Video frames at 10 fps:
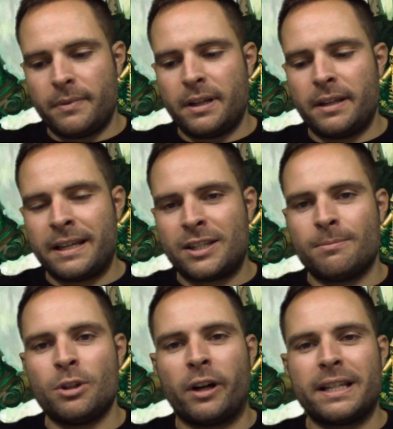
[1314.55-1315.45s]
There's
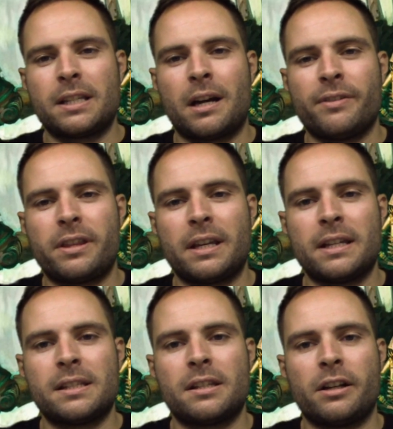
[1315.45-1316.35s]
some nice other
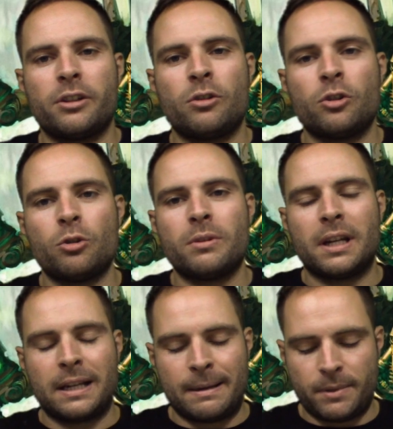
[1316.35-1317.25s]
things that you can do with the
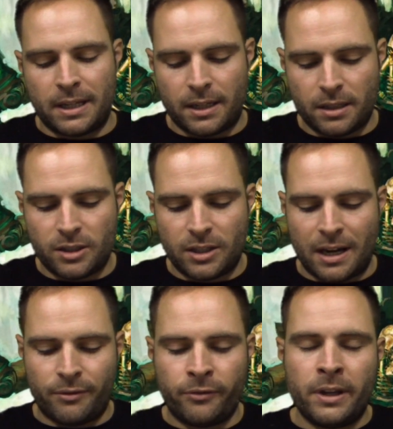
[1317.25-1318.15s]
Canaptech
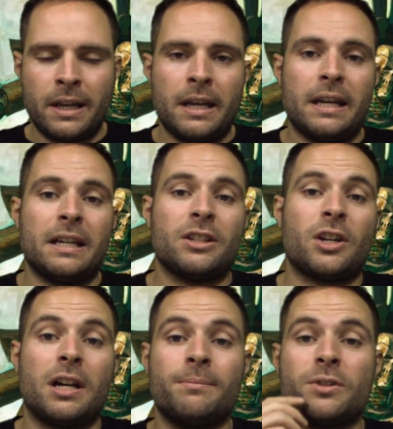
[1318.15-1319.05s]
stuff in
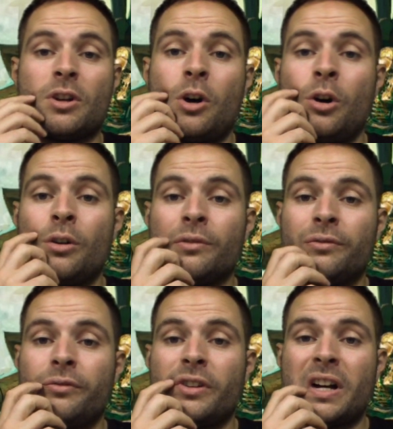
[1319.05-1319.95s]
terms
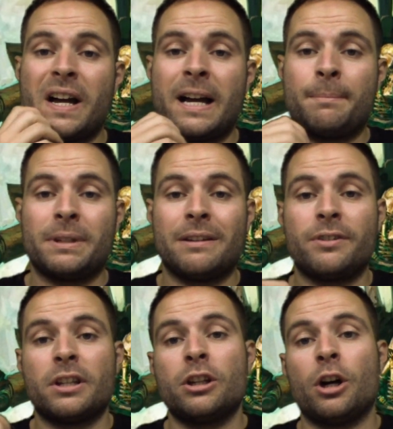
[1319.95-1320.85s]
of
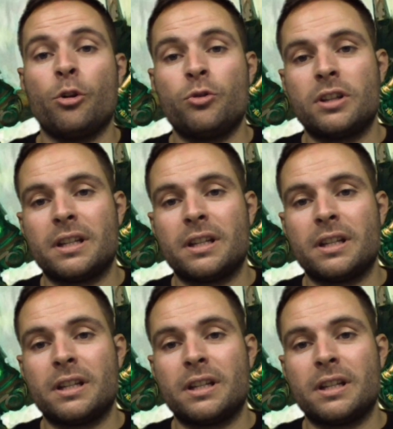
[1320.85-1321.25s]
giving the node to the